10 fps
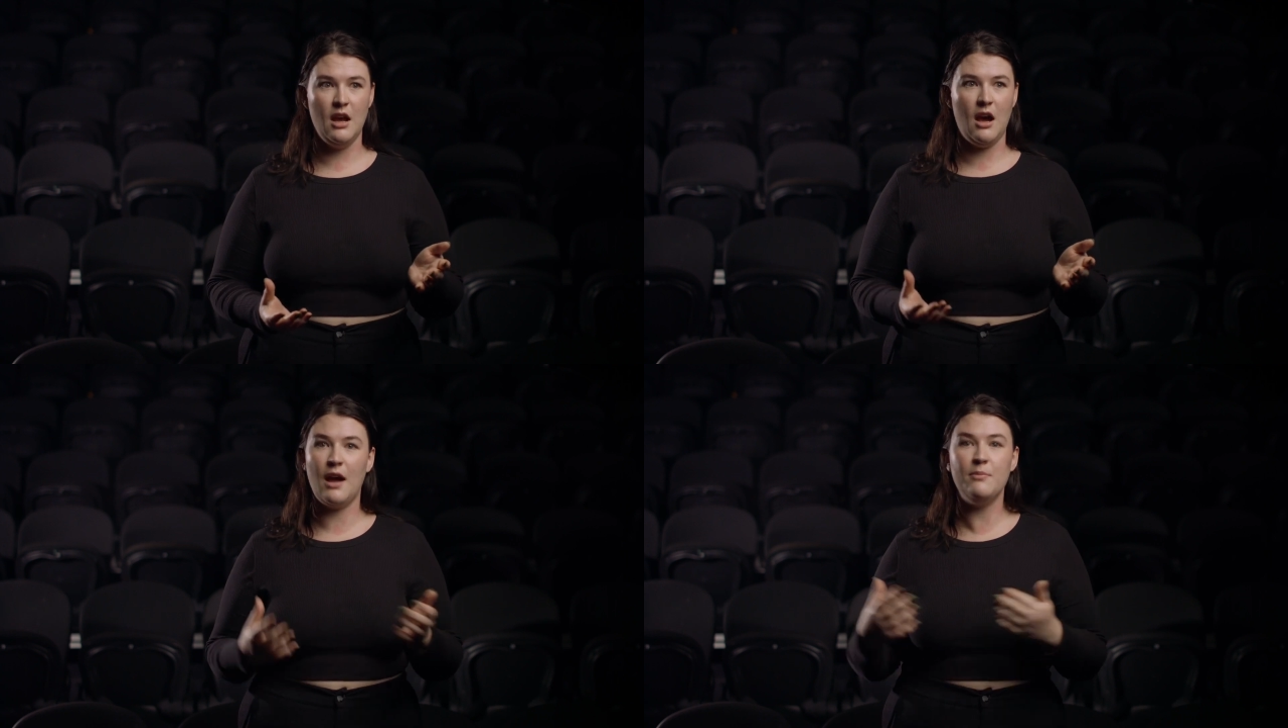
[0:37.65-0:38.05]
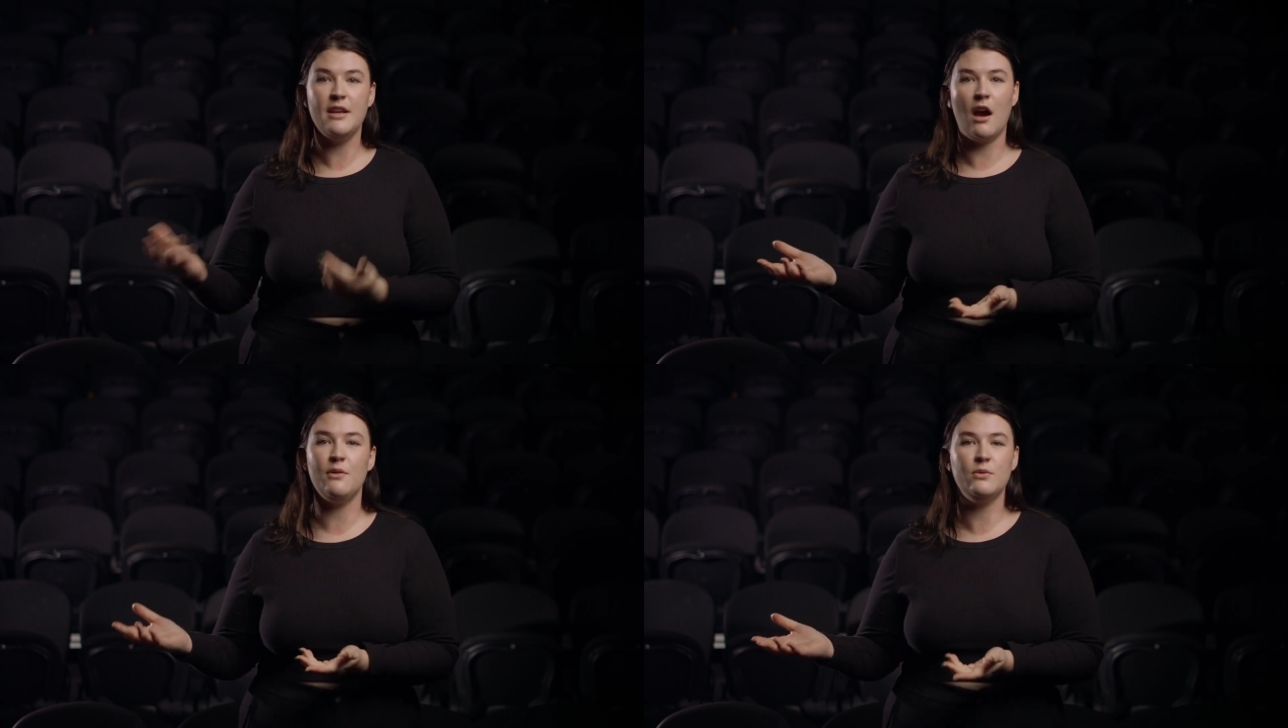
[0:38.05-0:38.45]

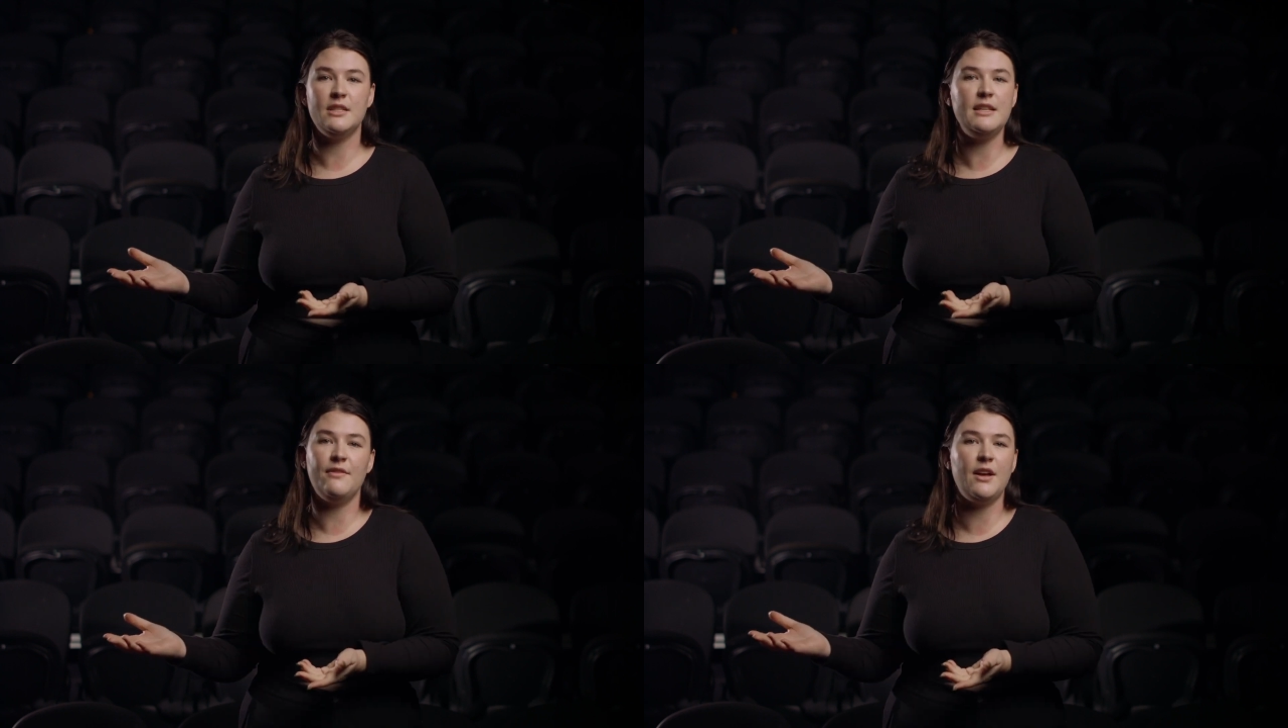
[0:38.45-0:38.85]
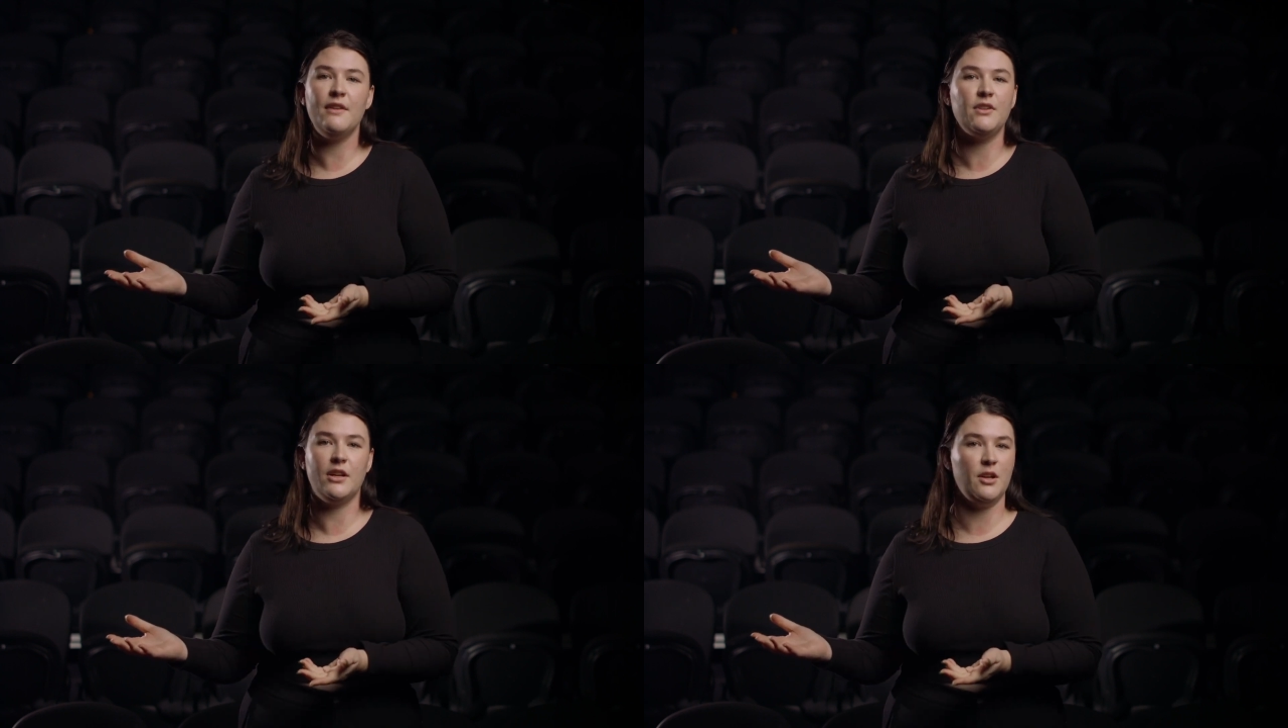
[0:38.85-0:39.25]
I was never
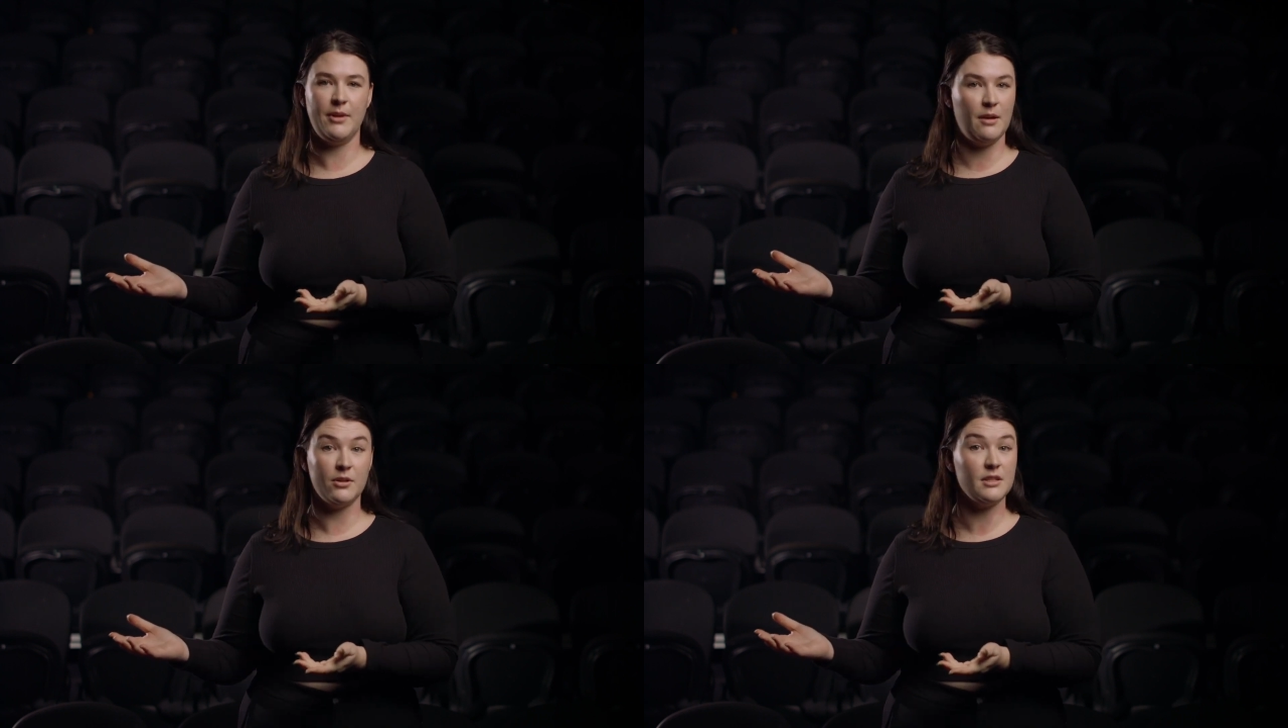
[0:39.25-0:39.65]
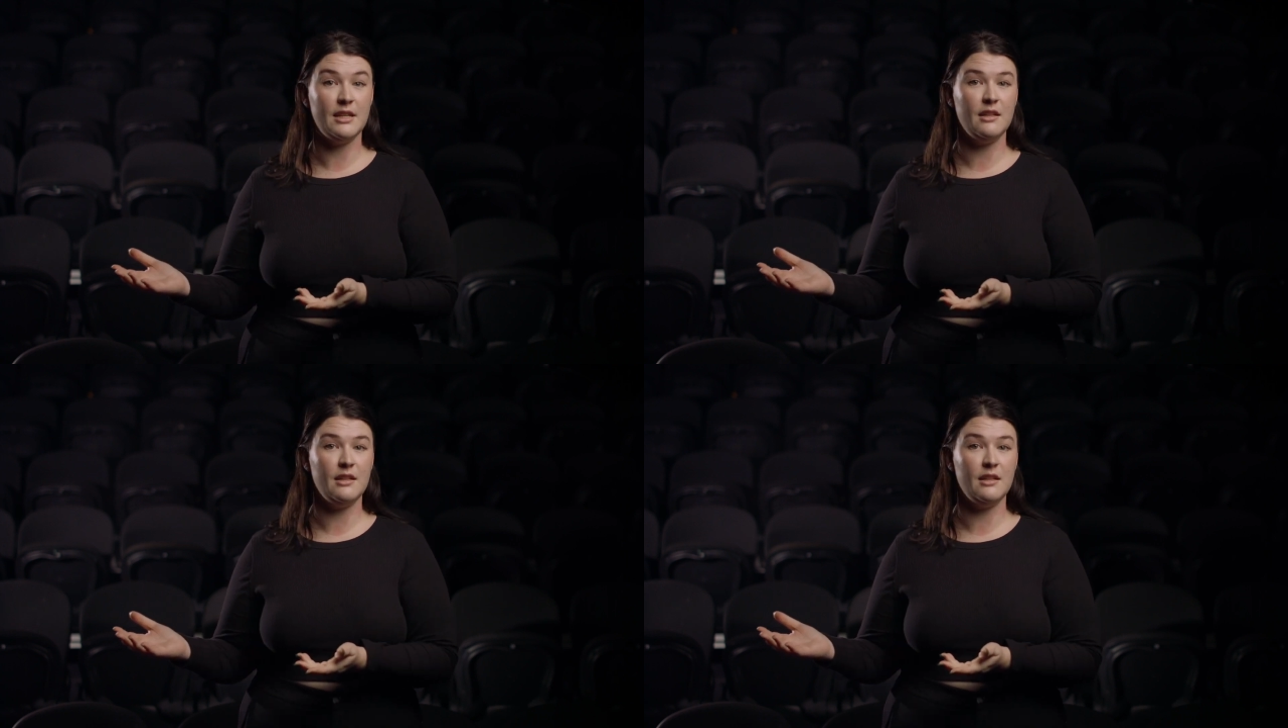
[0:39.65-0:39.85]
ever going to be able to see